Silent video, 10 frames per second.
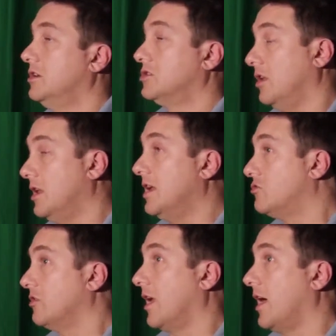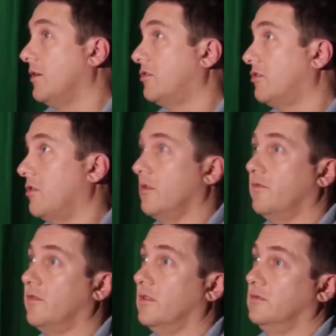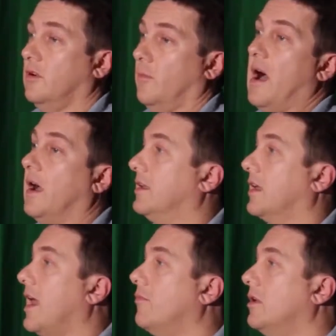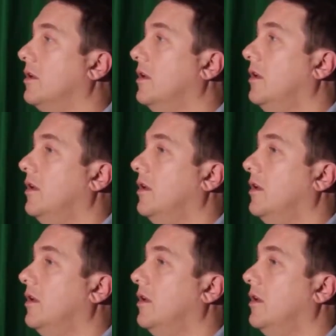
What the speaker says: So literally, I was thrown in front, or behind the camera,